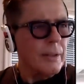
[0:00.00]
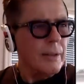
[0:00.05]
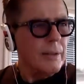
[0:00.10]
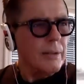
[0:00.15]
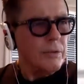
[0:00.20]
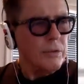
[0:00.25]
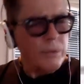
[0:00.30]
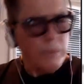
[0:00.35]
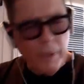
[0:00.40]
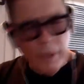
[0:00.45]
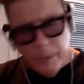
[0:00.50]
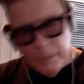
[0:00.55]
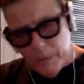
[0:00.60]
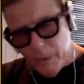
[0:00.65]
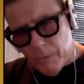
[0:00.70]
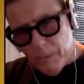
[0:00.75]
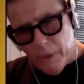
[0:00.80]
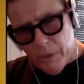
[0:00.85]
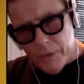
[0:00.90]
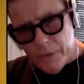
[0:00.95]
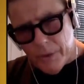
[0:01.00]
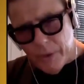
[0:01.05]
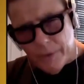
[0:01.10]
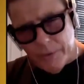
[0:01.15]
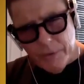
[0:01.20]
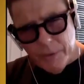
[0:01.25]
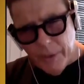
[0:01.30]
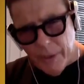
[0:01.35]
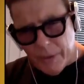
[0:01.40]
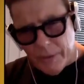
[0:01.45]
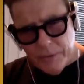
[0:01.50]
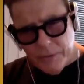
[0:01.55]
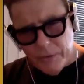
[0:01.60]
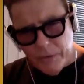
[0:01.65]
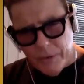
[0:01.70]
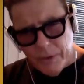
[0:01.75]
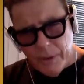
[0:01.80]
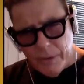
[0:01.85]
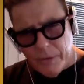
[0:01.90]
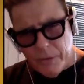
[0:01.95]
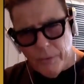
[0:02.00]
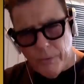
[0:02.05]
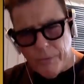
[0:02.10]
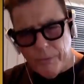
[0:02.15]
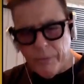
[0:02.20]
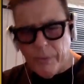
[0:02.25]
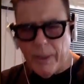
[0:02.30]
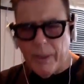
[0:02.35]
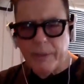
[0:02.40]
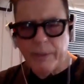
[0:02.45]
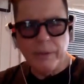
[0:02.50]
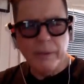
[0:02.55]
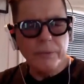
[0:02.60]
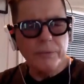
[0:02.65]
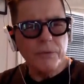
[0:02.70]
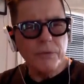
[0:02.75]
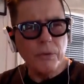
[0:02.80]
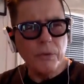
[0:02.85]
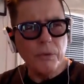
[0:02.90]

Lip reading: and describing Russia as an existential threat and so